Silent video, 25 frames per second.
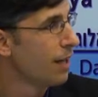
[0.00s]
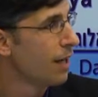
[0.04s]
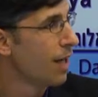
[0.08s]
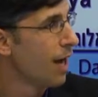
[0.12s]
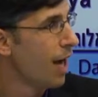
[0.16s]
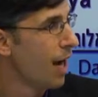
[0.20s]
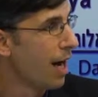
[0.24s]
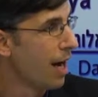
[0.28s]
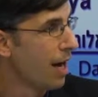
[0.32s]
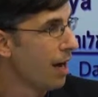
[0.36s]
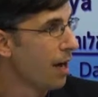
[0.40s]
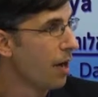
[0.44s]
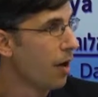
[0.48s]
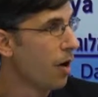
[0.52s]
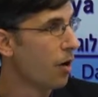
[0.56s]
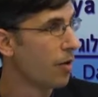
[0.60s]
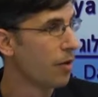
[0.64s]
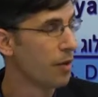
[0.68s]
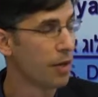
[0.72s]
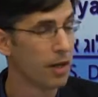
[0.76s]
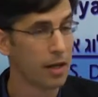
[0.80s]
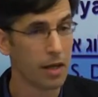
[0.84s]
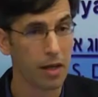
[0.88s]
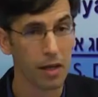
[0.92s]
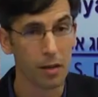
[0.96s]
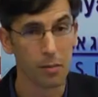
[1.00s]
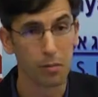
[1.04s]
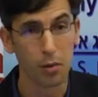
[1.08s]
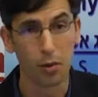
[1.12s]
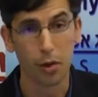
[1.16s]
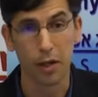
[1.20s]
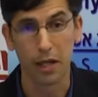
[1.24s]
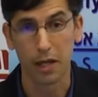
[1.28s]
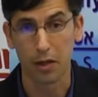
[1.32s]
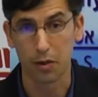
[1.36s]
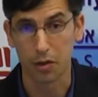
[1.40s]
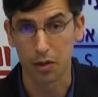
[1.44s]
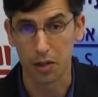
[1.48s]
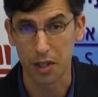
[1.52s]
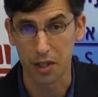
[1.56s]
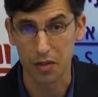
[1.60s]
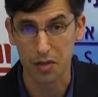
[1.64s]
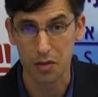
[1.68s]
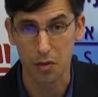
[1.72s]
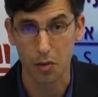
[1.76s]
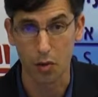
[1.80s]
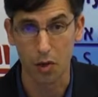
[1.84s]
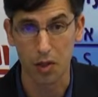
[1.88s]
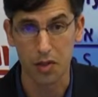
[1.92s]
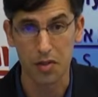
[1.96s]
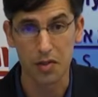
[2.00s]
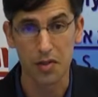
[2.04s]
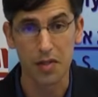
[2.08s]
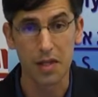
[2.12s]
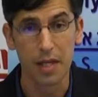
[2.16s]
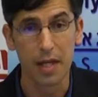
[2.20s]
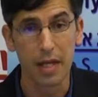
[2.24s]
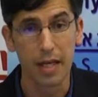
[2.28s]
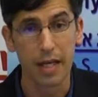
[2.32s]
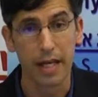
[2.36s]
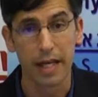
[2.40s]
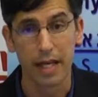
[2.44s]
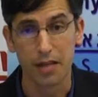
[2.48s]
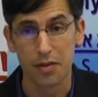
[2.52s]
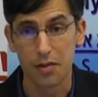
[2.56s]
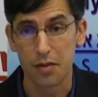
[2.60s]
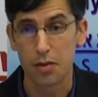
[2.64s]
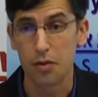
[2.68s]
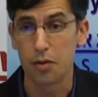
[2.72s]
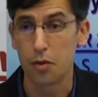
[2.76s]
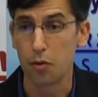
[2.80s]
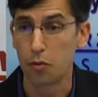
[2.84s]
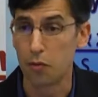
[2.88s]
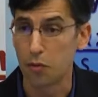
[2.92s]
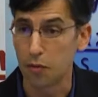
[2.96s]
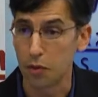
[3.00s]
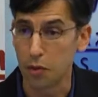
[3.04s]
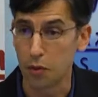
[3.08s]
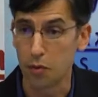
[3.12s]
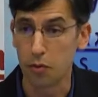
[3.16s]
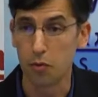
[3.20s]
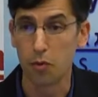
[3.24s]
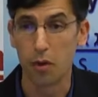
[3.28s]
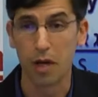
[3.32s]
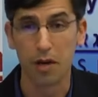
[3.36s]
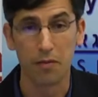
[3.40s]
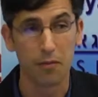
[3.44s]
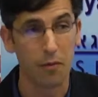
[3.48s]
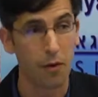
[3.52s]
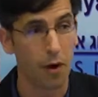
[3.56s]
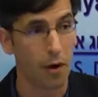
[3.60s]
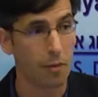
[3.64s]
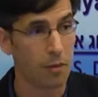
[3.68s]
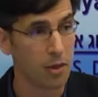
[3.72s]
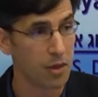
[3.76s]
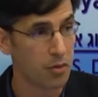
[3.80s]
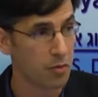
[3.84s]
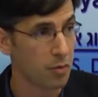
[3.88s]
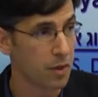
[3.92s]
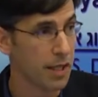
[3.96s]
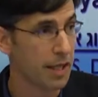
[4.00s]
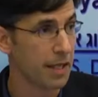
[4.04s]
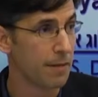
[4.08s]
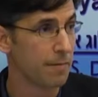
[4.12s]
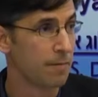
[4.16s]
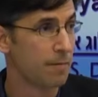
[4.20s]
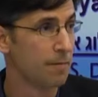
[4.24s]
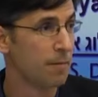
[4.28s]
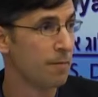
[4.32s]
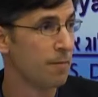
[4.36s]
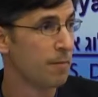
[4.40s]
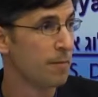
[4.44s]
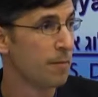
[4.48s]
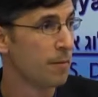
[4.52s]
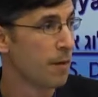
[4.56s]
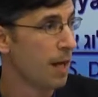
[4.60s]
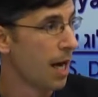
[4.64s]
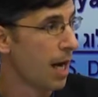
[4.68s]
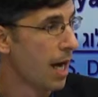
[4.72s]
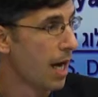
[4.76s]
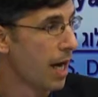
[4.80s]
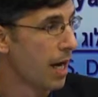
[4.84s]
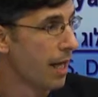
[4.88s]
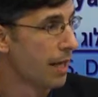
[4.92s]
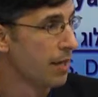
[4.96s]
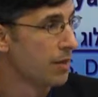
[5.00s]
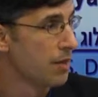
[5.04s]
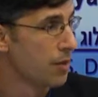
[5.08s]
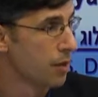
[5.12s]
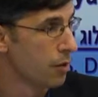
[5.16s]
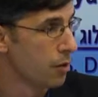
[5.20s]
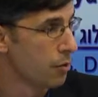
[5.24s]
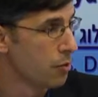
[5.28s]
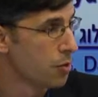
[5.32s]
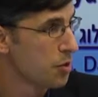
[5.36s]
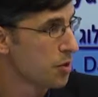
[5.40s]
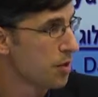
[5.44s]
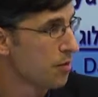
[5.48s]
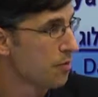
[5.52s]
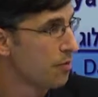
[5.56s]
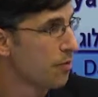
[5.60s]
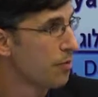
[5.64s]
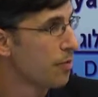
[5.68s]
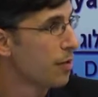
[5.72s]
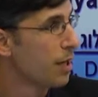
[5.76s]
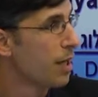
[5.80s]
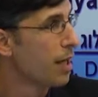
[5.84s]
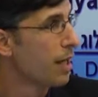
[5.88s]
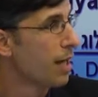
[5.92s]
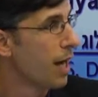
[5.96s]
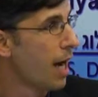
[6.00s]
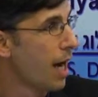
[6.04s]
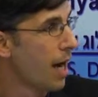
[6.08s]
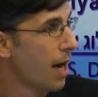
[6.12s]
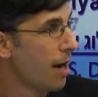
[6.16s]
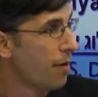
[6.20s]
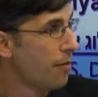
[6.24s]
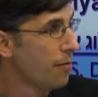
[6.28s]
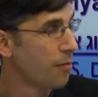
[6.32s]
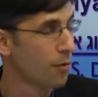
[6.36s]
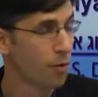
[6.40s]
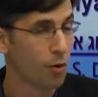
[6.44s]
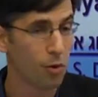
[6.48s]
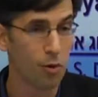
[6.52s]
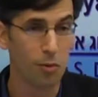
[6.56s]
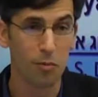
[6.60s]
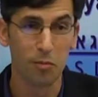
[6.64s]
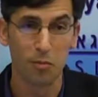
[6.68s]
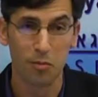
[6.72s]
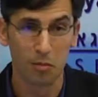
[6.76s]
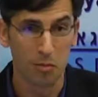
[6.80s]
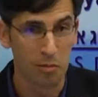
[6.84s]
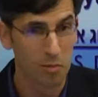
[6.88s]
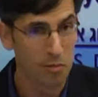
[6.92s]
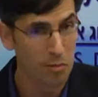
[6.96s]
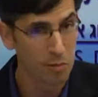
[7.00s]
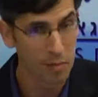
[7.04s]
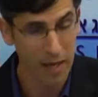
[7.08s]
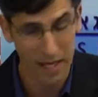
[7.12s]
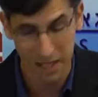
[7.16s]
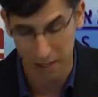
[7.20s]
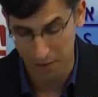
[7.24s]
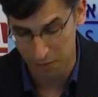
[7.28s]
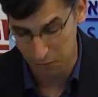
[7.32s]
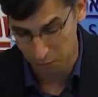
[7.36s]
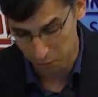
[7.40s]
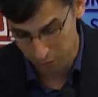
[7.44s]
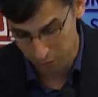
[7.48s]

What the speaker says: on the political discourse, is too few and far between. It's elusive for many of the